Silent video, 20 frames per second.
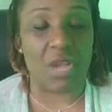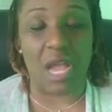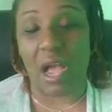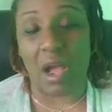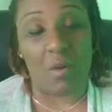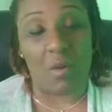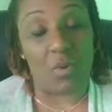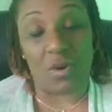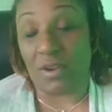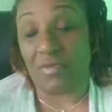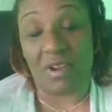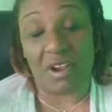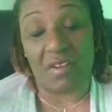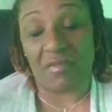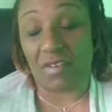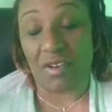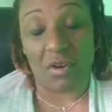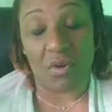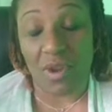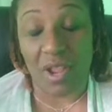I would have never
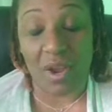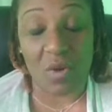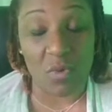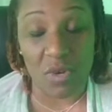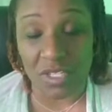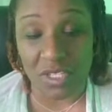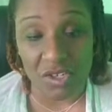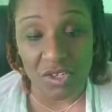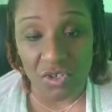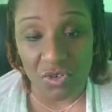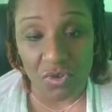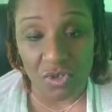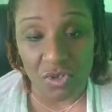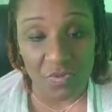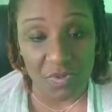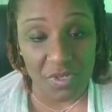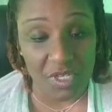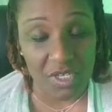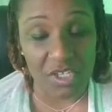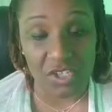known that wasn't yours
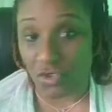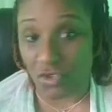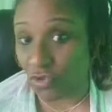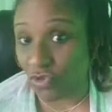because you